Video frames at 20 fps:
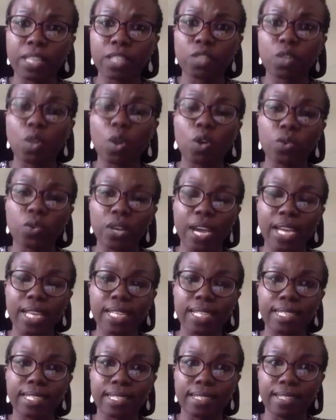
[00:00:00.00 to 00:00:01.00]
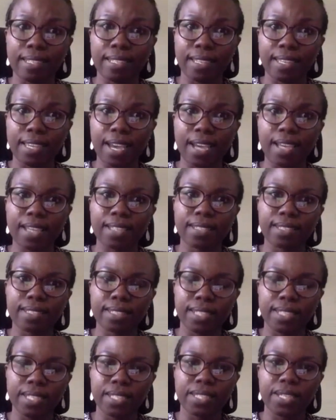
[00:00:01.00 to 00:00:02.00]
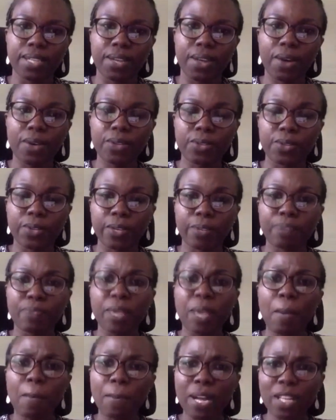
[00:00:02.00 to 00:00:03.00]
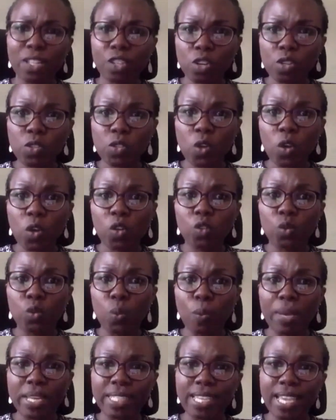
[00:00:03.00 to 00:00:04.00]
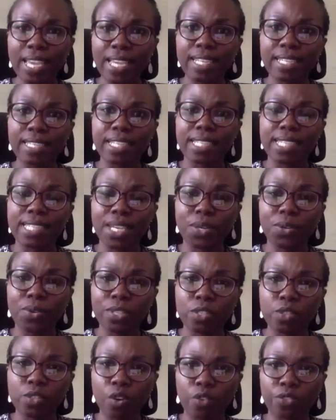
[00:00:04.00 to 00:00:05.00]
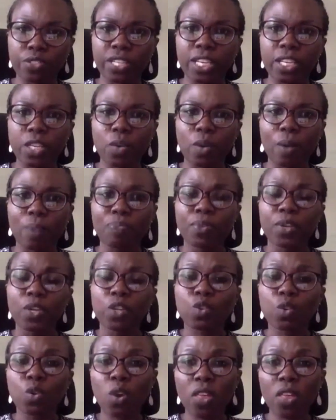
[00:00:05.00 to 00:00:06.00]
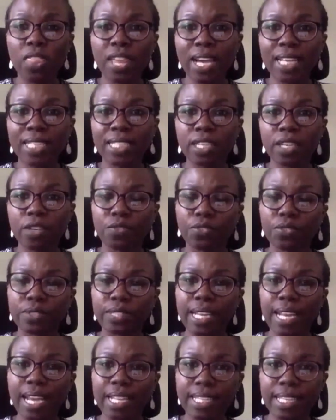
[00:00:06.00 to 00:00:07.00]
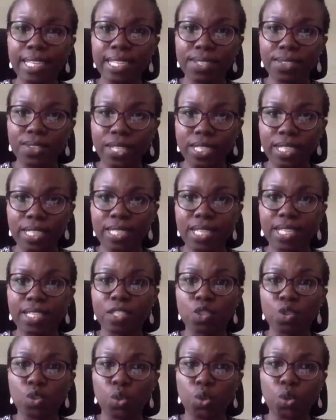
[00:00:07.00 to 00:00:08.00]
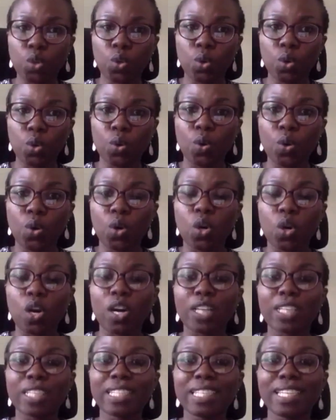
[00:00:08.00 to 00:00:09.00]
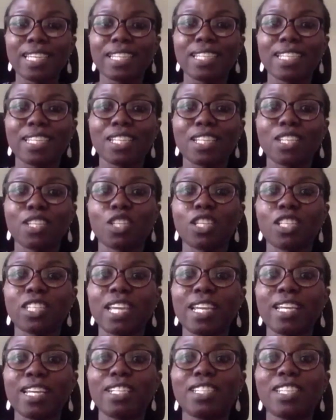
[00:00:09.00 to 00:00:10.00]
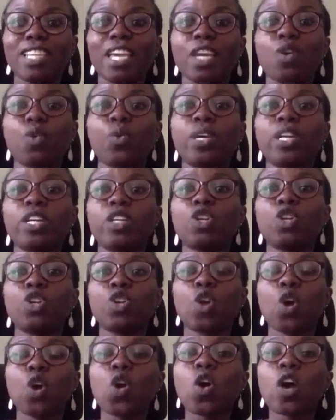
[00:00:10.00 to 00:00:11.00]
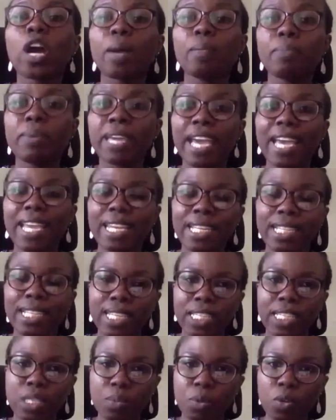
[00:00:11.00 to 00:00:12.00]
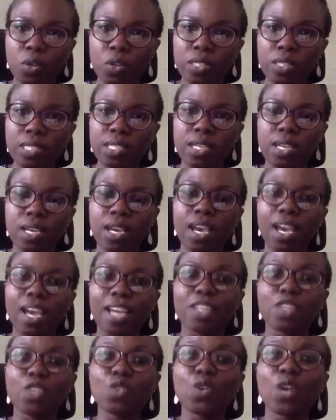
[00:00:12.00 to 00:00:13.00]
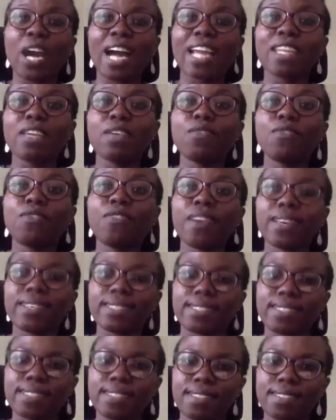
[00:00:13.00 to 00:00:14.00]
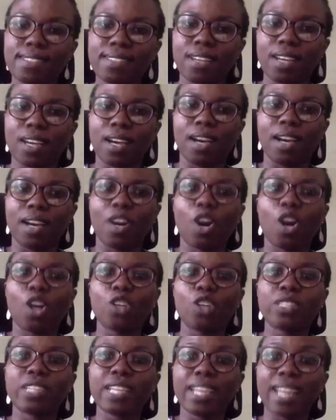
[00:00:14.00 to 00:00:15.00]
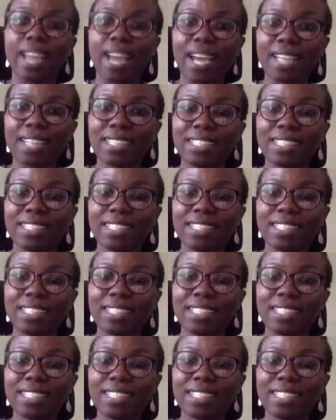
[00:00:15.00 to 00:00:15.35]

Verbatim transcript: on land here in the country, but also to maintain the security of tenure. To know that if the land is registered to you, there will no longer be any dispute, and you can invest on the land